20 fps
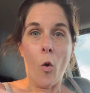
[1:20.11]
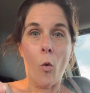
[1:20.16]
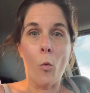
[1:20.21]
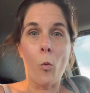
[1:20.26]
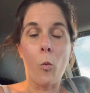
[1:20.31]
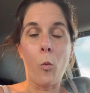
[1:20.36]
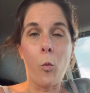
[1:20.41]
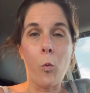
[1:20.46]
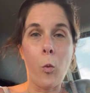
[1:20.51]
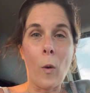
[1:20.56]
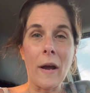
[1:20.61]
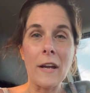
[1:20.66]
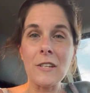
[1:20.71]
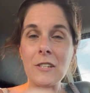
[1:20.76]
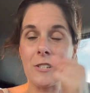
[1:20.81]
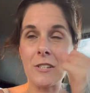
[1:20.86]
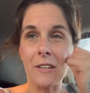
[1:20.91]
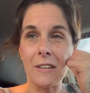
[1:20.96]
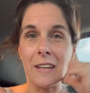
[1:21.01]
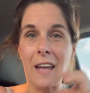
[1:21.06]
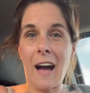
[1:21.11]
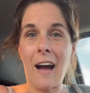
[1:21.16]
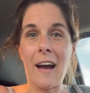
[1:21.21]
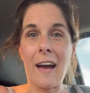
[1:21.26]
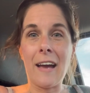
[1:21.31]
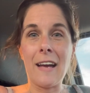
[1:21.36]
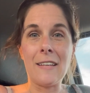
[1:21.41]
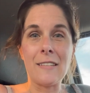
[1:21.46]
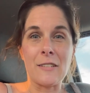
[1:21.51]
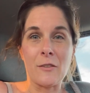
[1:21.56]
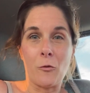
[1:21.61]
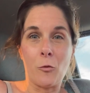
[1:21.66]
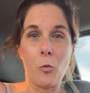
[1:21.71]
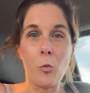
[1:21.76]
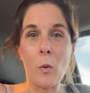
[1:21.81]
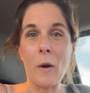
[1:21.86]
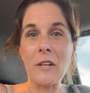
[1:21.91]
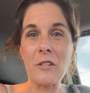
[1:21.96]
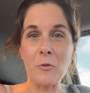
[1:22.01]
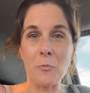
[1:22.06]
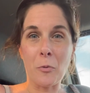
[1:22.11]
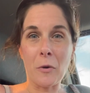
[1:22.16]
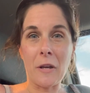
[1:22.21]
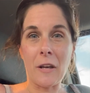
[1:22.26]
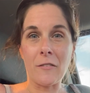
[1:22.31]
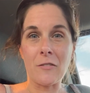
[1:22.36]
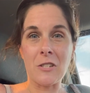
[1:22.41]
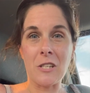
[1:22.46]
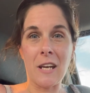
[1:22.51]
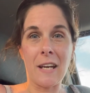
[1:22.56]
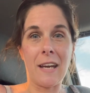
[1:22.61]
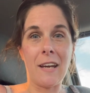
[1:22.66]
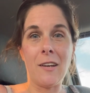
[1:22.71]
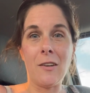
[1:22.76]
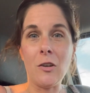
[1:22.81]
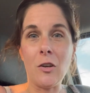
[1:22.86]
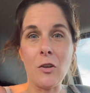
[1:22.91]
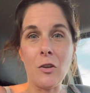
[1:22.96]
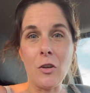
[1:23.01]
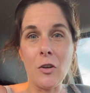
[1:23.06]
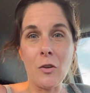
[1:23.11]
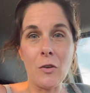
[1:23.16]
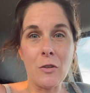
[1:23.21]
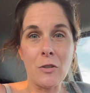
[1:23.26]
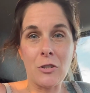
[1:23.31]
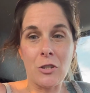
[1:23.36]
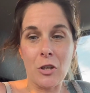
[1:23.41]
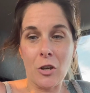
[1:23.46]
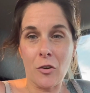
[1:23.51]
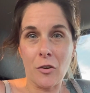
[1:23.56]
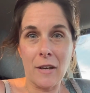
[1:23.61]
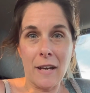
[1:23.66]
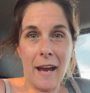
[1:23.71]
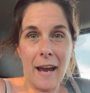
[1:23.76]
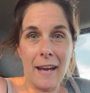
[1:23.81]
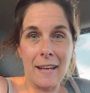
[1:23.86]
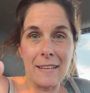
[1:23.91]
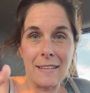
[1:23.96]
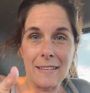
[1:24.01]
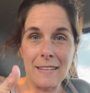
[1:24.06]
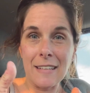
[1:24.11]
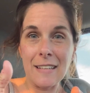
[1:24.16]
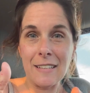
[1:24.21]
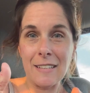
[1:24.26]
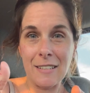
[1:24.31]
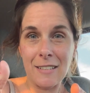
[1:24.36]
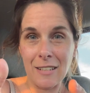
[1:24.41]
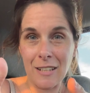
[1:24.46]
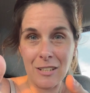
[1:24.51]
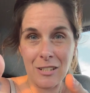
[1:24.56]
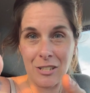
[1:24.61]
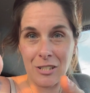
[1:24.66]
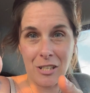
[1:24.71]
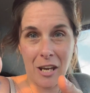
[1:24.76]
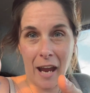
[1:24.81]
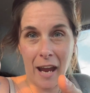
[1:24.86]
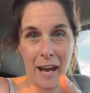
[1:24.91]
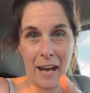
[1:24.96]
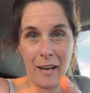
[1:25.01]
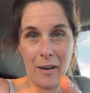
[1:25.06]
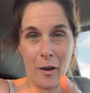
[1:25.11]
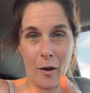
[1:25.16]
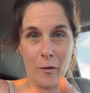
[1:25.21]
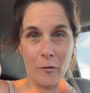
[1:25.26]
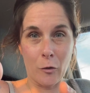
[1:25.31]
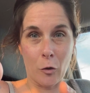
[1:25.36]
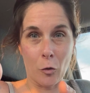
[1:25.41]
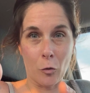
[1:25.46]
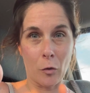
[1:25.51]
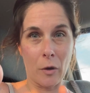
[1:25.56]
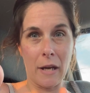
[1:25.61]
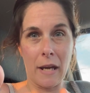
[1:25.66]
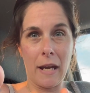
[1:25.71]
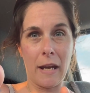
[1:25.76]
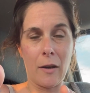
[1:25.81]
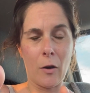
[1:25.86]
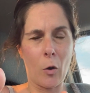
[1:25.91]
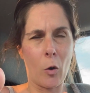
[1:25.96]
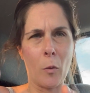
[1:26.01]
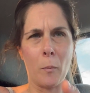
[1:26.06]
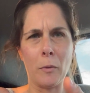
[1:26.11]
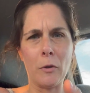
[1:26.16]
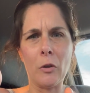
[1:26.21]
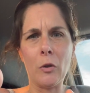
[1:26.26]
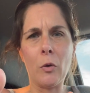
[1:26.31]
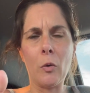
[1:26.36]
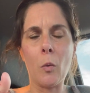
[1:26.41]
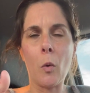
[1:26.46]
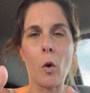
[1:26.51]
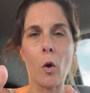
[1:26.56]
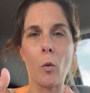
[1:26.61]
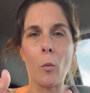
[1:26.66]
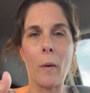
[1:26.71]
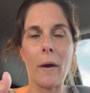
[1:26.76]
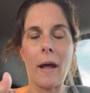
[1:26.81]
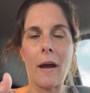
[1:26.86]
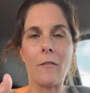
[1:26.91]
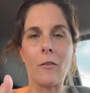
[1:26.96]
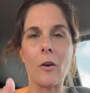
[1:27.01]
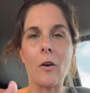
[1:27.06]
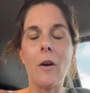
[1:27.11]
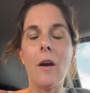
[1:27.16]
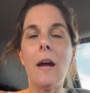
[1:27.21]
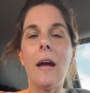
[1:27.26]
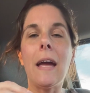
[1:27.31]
which lines of which breed of chicken you use to create this shade of green or blue or whatever.